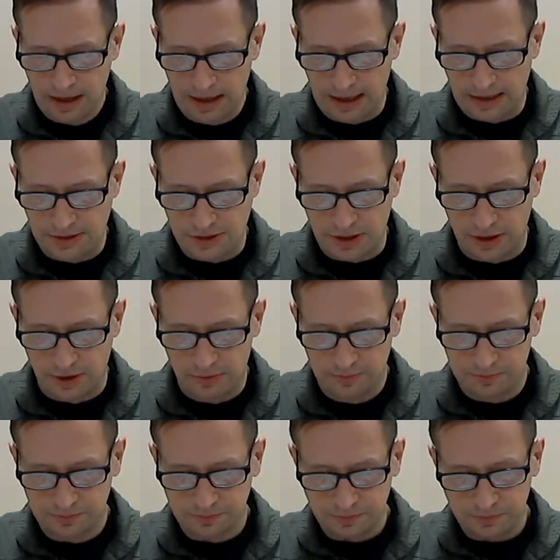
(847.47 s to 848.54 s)
And
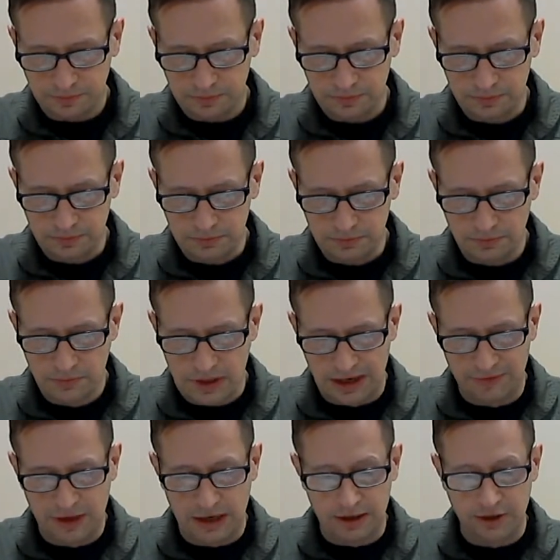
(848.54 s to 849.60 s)
so
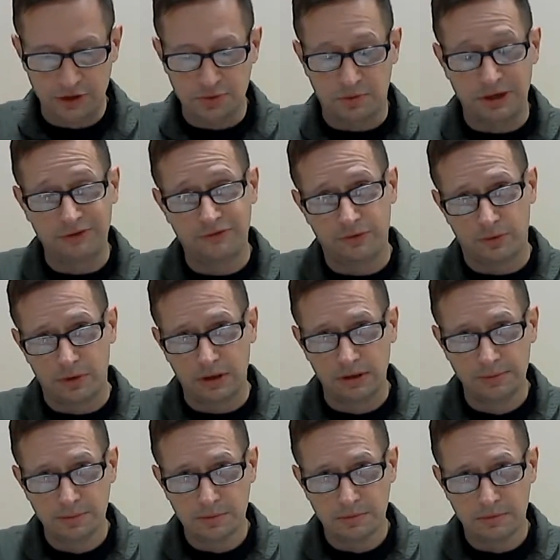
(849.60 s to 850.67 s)
of the
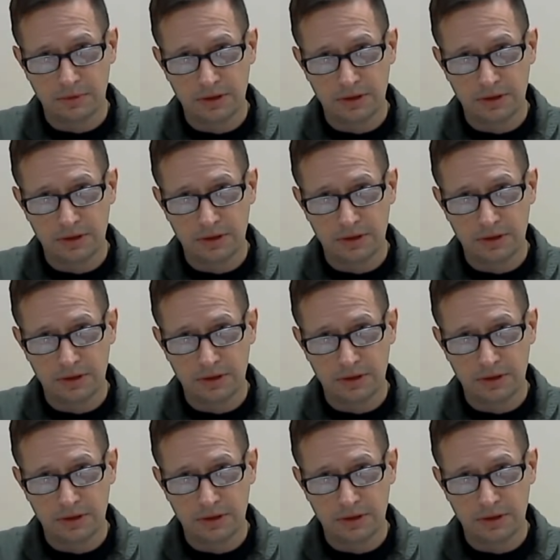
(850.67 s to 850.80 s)
124,